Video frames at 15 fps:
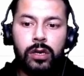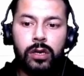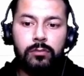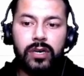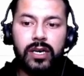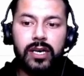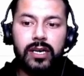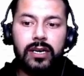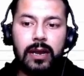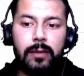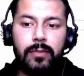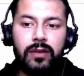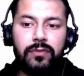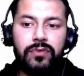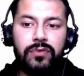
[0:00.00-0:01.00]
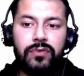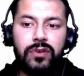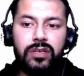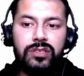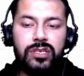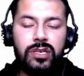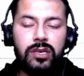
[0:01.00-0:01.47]
but in lambda
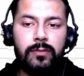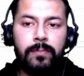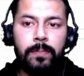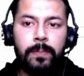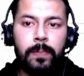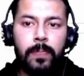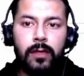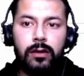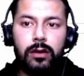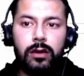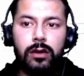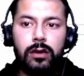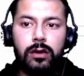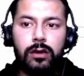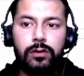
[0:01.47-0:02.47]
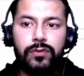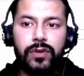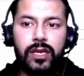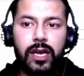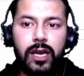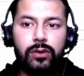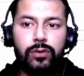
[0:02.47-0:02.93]
function
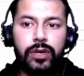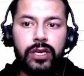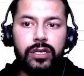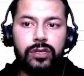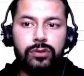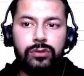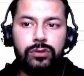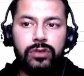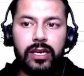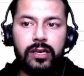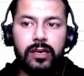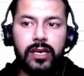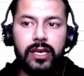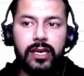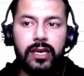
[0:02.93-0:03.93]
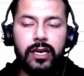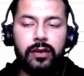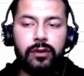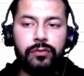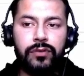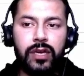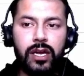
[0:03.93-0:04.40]
we are going to
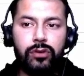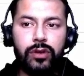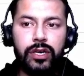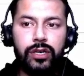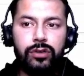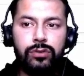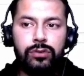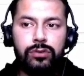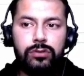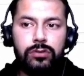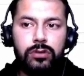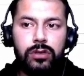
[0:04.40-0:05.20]
declare, we are going to